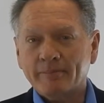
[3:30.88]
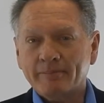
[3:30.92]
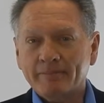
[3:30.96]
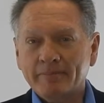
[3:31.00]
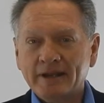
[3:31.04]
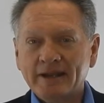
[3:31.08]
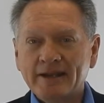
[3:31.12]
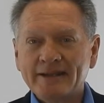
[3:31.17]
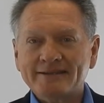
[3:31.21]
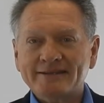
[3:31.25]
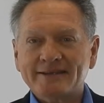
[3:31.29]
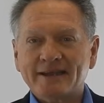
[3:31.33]

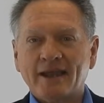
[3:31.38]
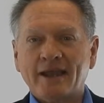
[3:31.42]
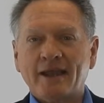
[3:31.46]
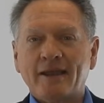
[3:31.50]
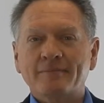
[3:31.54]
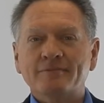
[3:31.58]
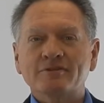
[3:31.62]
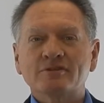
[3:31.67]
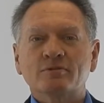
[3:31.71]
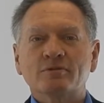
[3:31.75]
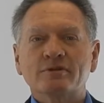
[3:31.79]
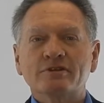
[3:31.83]
Many
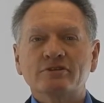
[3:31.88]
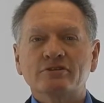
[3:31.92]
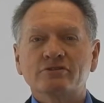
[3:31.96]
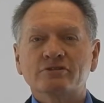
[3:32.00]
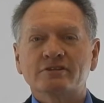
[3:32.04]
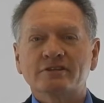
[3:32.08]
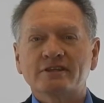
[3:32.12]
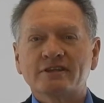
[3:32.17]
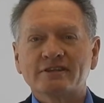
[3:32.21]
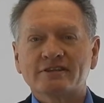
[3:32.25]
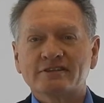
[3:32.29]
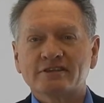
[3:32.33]
times when you
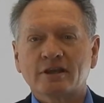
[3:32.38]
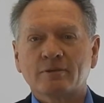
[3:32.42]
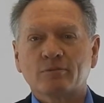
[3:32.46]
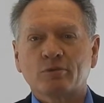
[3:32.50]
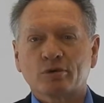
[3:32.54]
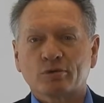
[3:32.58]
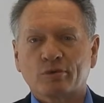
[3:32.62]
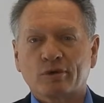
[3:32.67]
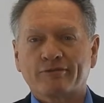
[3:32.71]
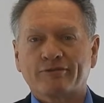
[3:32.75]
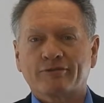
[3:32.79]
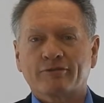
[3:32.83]
see
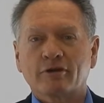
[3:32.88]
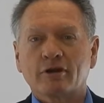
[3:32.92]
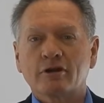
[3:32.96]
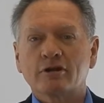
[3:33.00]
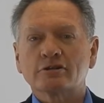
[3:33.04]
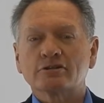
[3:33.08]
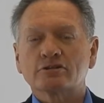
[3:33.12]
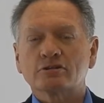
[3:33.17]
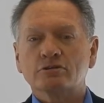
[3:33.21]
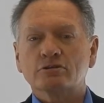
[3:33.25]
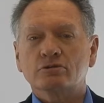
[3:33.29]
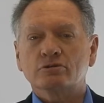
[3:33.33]
someone
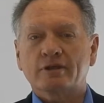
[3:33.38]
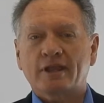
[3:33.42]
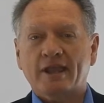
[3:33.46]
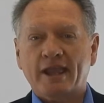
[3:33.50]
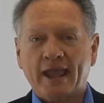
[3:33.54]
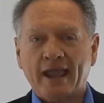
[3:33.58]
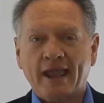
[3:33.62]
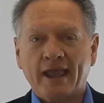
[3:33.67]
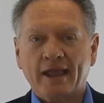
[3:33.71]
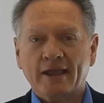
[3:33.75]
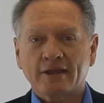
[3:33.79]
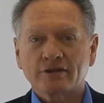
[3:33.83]
referring to
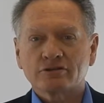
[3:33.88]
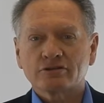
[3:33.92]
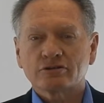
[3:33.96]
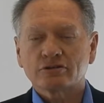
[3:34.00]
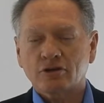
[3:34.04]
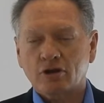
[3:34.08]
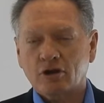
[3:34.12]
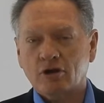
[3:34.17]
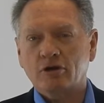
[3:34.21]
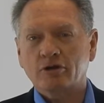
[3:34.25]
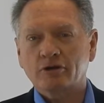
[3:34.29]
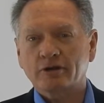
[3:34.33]

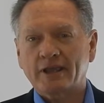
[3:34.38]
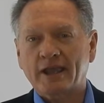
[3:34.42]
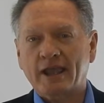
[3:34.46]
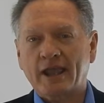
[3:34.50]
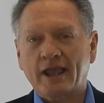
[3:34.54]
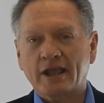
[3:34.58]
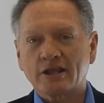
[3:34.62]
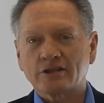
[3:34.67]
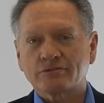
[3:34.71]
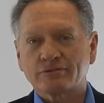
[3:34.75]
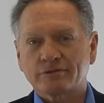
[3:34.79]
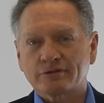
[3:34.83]

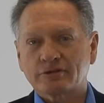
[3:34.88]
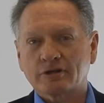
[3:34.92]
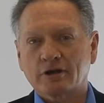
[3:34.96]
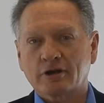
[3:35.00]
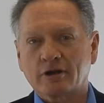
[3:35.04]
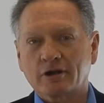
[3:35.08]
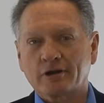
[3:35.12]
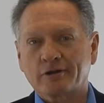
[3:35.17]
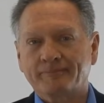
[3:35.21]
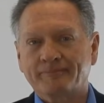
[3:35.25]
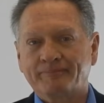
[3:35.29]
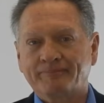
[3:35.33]
cash-on-cash
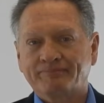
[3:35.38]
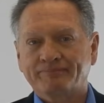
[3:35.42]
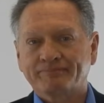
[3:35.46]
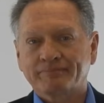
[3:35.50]
return,